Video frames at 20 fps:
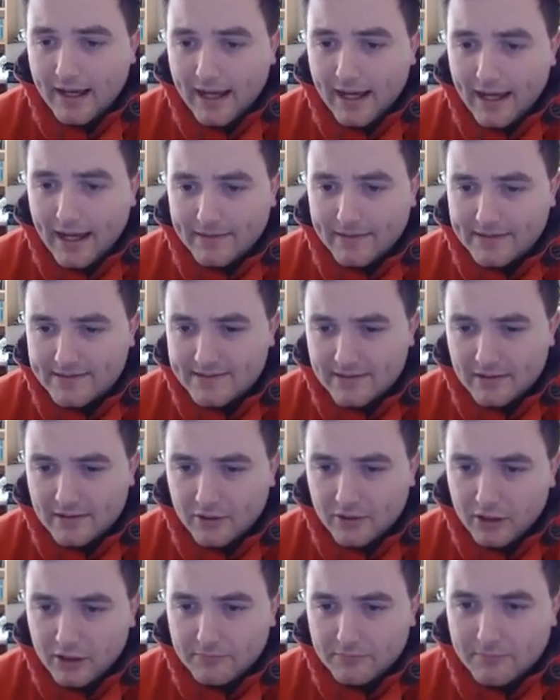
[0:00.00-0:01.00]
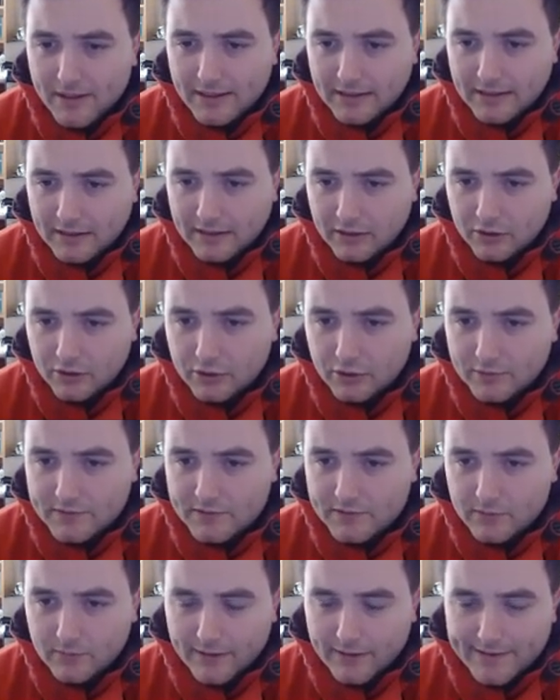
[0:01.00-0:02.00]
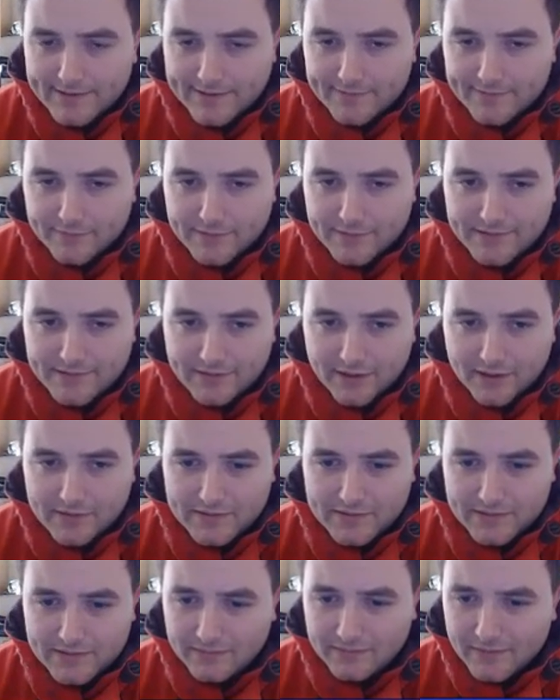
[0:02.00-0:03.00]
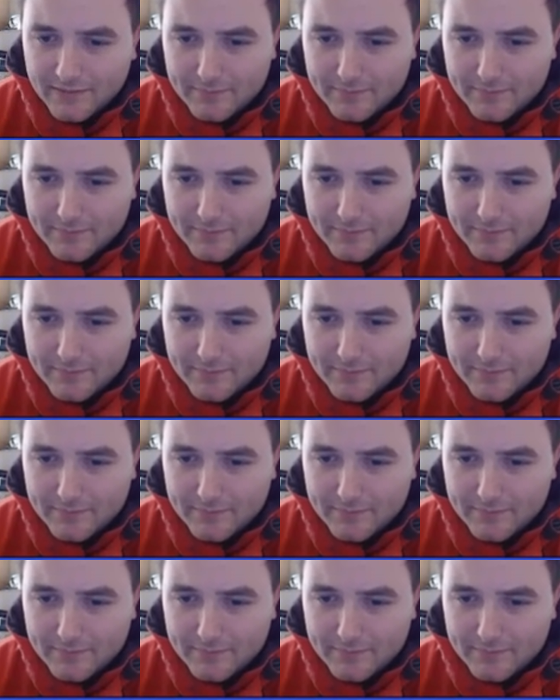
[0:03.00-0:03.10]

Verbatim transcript: and there's not many good squares for it to go to.